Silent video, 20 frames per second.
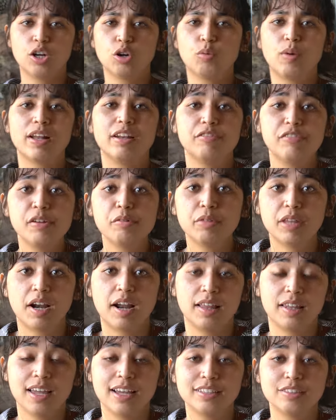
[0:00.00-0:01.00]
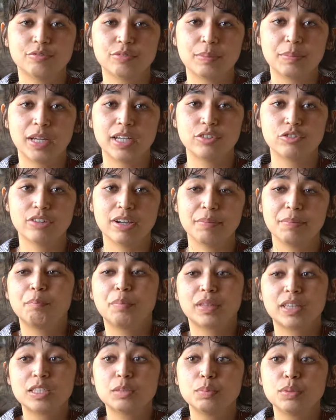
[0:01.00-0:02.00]
quite a few that I liked from that trip.
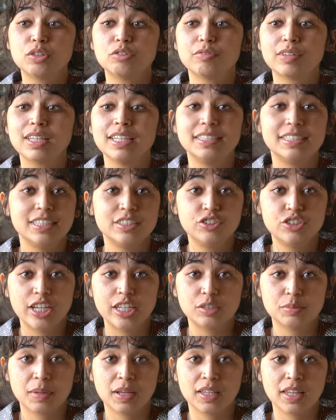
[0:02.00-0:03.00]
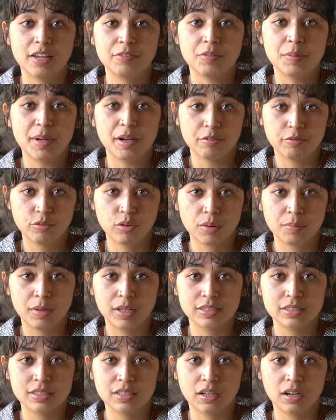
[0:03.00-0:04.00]
But this book really did change my life about 4
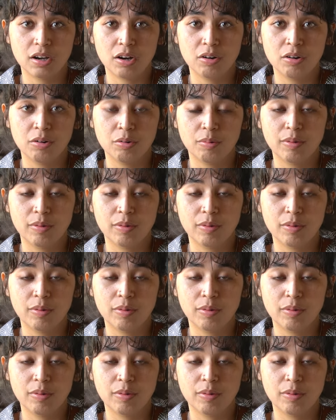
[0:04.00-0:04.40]
months ago,